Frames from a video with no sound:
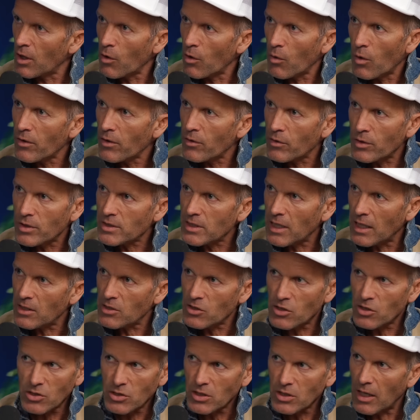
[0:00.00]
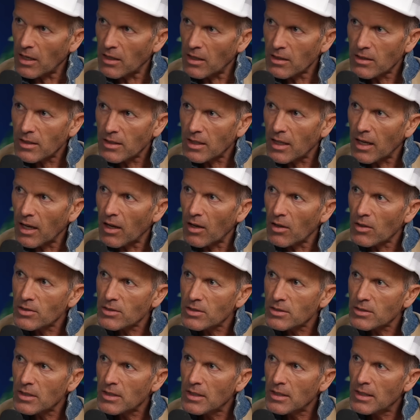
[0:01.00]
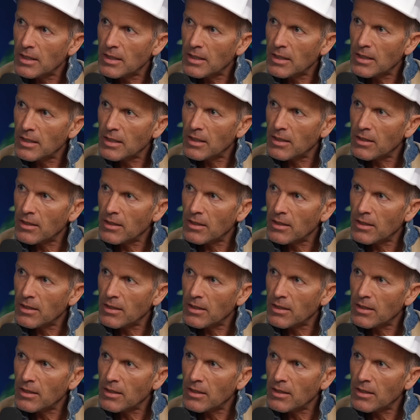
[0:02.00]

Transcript: no other attention to anything else, mm